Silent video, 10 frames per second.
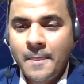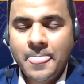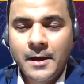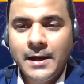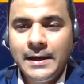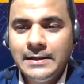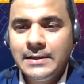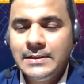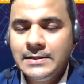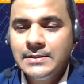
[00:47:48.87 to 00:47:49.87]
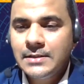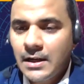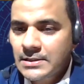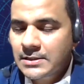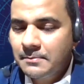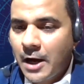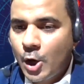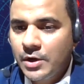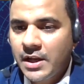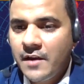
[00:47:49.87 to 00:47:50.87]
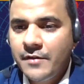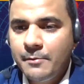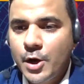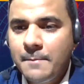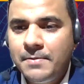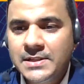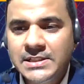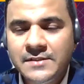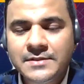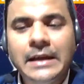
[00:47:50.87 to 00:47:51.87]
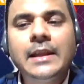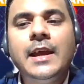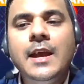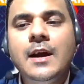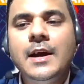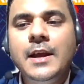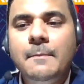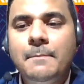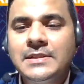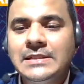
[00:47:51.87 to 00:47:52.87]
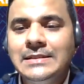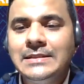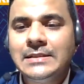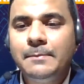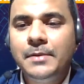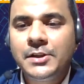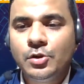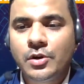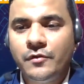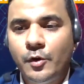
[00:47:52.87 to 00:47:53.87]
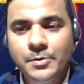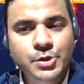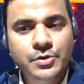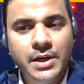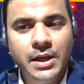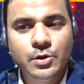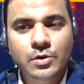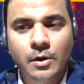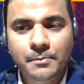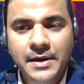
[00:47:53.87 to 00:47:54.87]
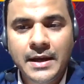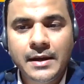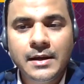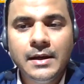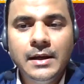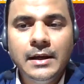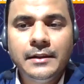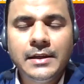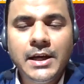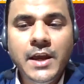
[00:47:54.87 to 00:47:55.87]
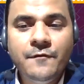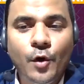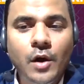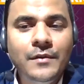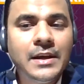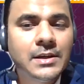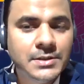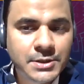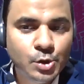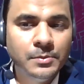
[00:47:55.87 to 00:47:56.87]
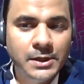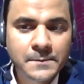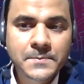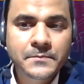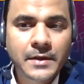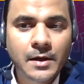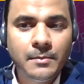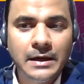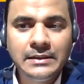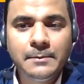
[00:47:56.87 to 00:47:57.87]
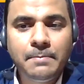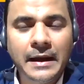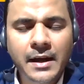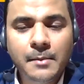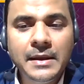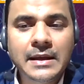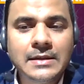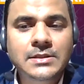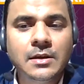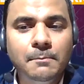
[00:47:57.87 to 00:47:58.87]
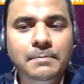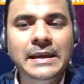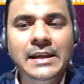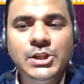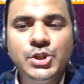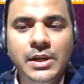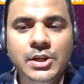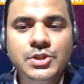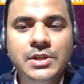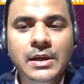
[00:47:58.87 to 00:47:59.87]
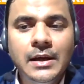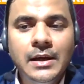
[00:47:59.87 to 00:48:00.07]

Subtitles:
It is asked about everybody perceives that AI presents a plethora of opportunity to comprehend the evolving consumer, but the pandemic has completely changed